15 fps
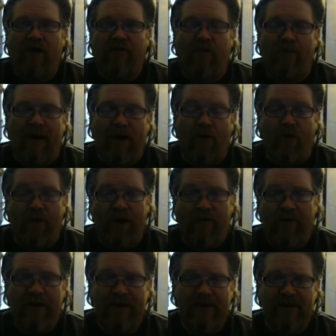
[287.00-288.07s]
for my court
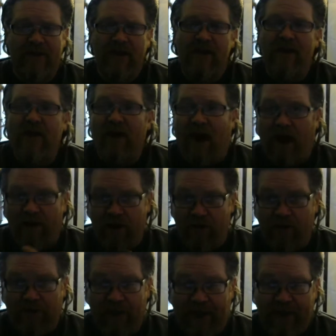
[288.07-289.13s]
evidence.
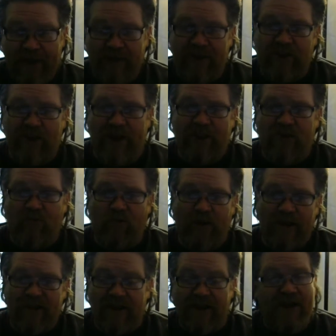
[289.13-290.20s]
Another thing is Jason
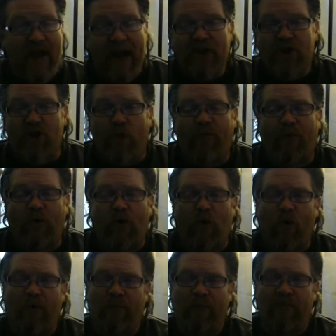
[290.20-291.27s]
Willis did not show up for
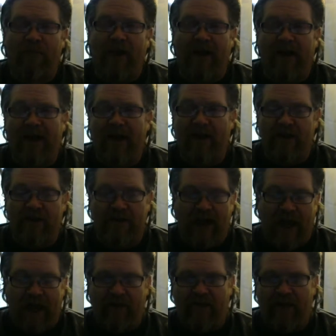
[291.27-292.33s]
court, and he is an
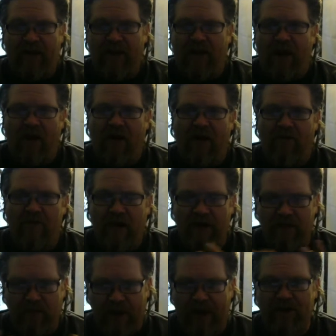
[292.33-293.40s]
AV.
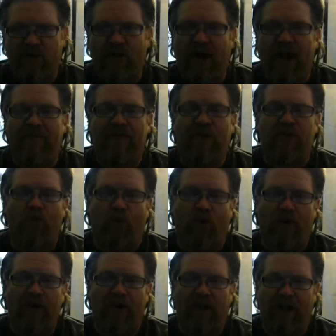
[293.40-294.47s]
He's a manager in an AV
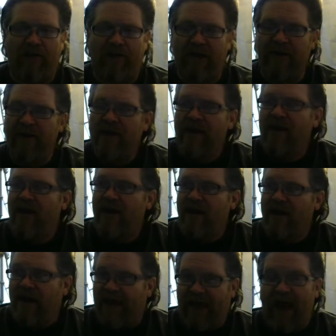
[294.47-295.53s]
store in Cleveland.
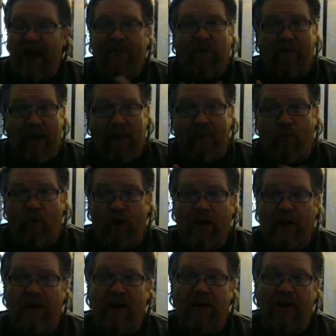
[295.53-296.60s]
He got the
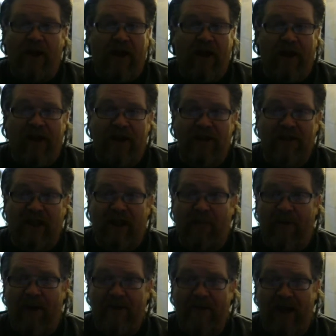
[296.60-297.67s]
paperwork, and he just
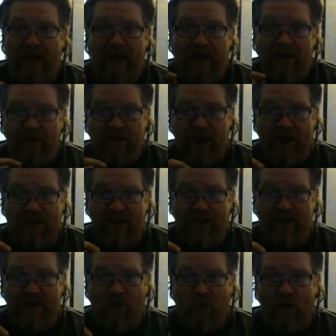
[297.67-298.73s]
kept on saying Jason
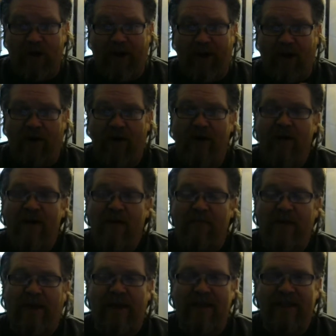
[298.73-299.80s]
doesn't work here
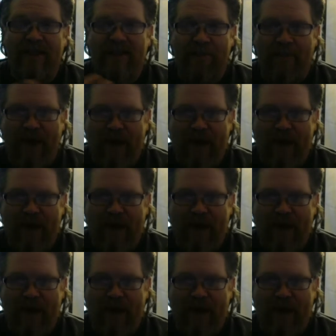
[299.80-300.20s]
because he's the